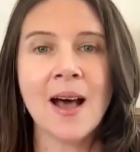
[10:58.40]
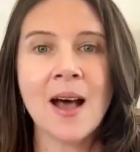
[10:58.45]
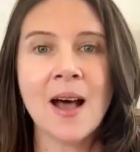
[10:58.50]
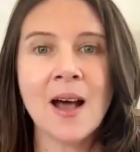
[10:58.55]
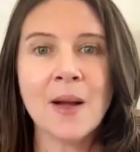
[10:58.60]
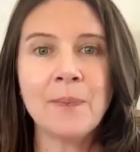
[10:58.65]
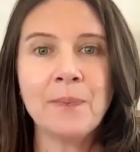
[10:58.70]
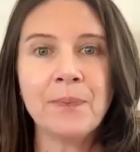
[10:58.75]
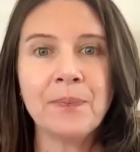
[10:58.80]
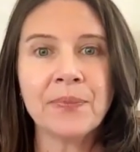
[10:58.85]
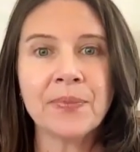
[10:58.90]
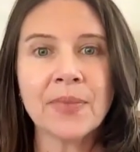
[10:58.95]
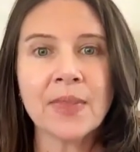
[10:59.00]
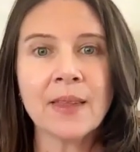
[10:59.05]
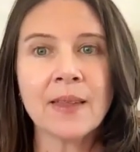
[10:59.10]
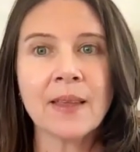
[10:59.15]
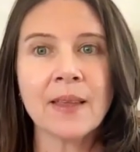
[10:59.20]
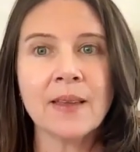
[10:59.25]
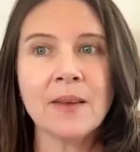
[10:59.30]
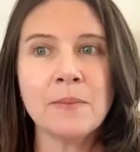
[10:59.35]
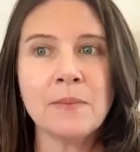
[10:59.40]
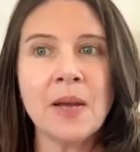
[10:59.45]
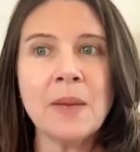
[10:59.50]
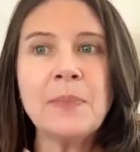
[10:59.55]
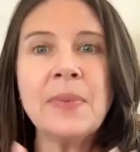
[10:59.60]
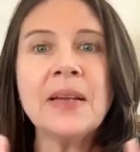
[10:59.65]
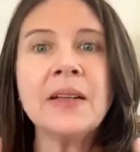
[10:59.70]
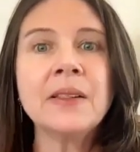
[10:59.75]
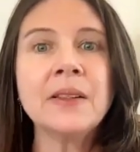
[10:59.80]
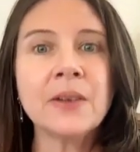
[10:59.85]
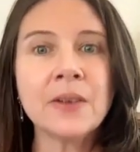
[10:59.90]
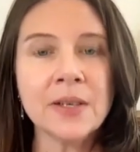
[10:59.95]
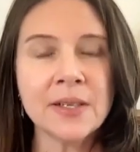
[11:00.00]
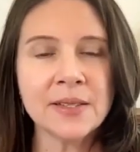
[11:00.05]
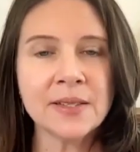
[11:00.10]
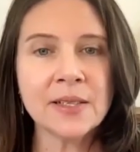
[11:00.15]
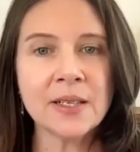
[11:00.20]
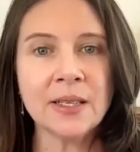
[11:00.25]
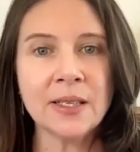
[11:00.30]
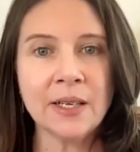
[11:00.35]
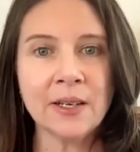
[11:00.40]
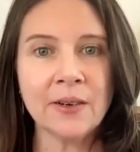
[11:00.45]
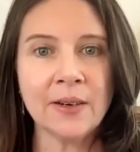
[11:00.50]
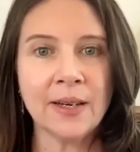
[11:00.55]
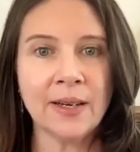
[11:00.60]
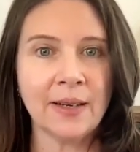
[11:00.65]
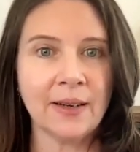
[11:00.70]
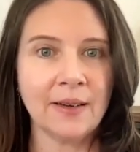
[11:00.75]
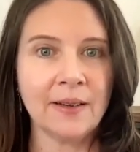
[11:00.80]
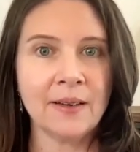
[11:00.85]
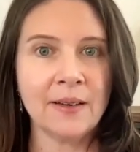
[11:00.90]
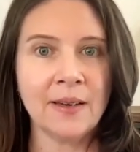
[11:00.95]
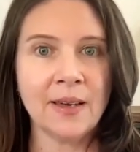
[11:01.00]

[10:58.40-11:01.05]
my pillar is clearing